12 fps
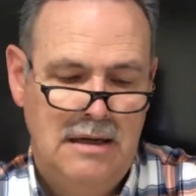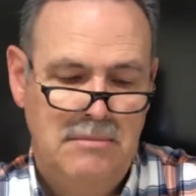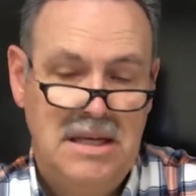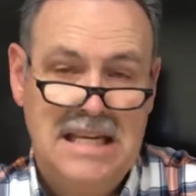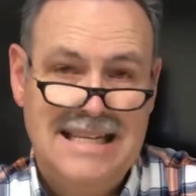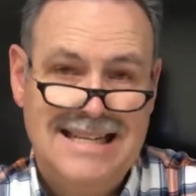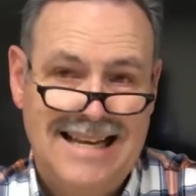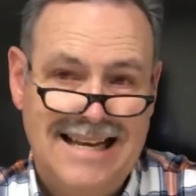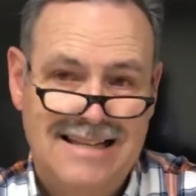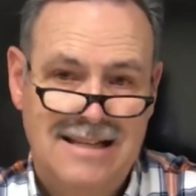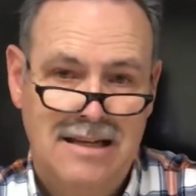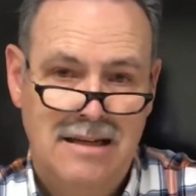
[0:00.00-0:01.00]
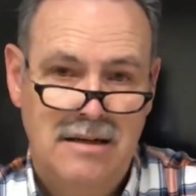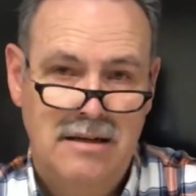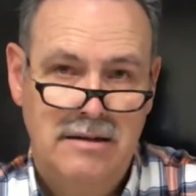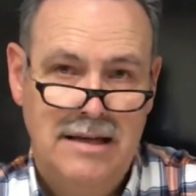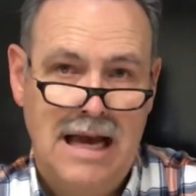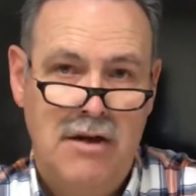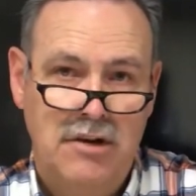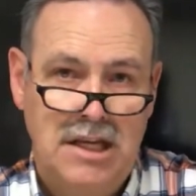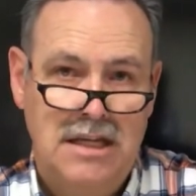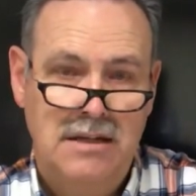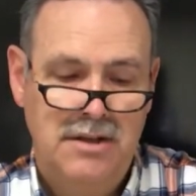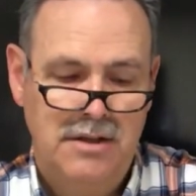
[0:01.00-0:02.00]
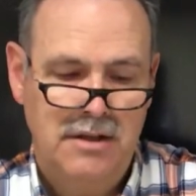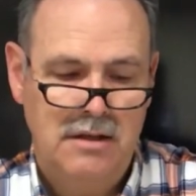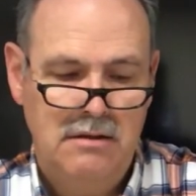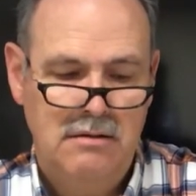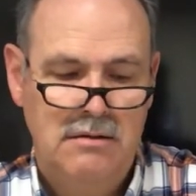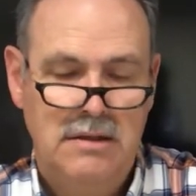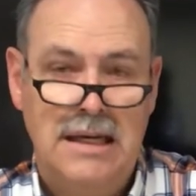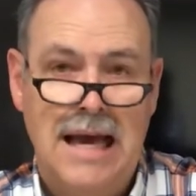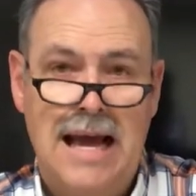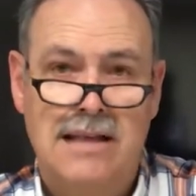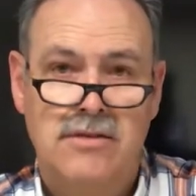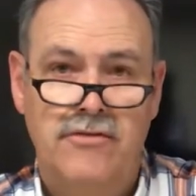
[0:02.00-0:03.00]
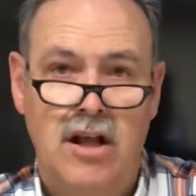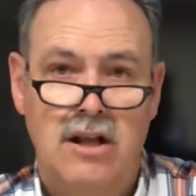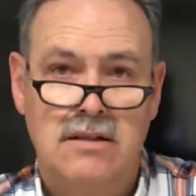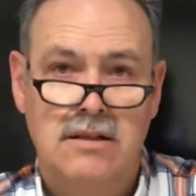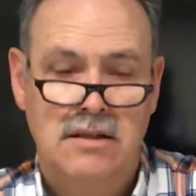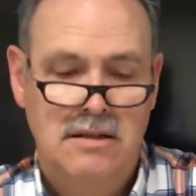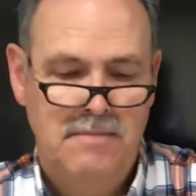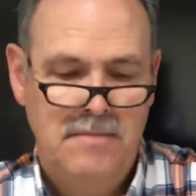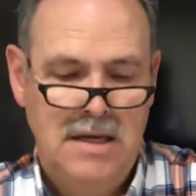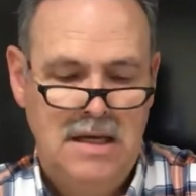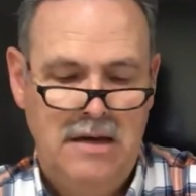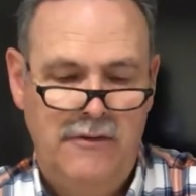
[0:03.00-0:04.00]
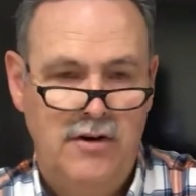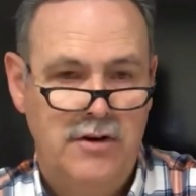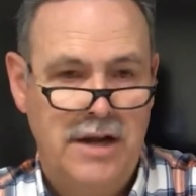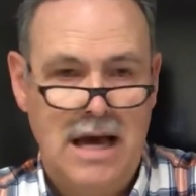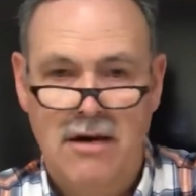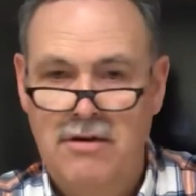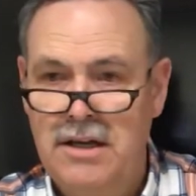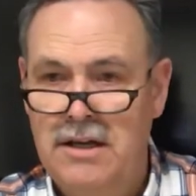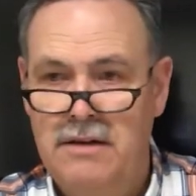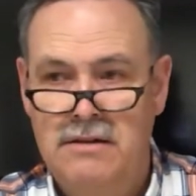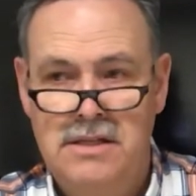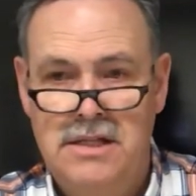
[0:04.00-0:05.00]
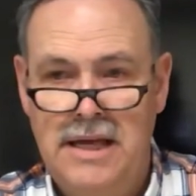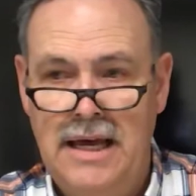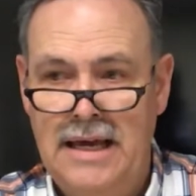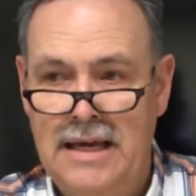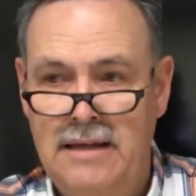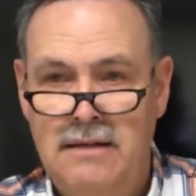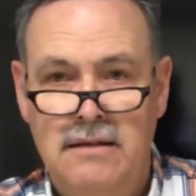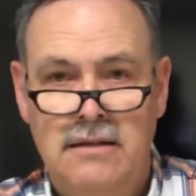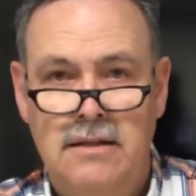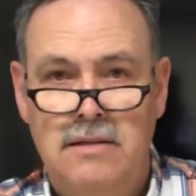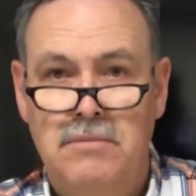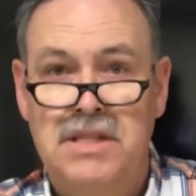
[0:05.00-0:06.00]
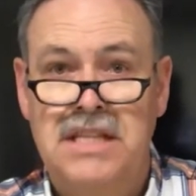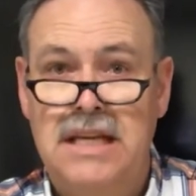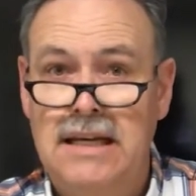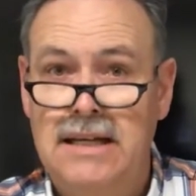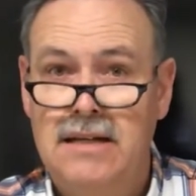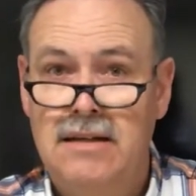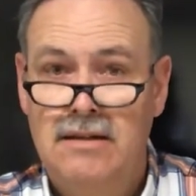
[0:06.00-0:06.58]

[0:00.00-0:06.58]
indented down into the asphalt. If you're down in, say, Mesquite,